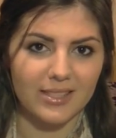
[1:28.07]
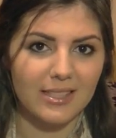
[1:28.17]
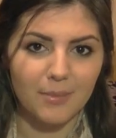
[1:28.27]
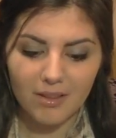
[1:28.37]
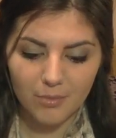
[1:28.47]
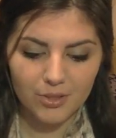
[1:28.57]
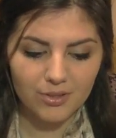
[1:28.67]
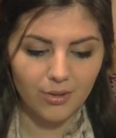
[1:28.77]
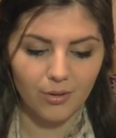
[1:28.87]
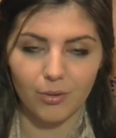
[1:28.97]
And some of them were
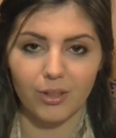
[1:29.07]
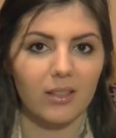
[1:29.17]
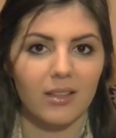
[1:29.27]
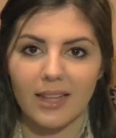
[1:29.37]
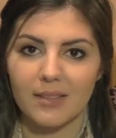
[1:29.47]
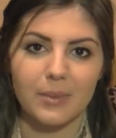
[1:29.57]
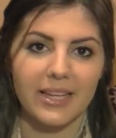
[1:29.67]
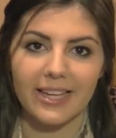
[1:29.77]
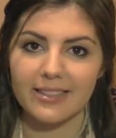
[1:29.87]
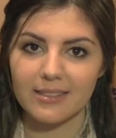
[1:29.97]
so cool that they'd be
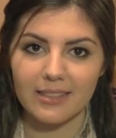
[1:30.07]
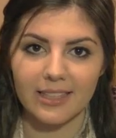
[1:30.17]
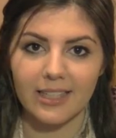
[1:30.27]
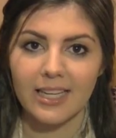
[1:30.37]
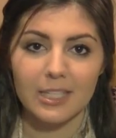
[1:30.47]
easily,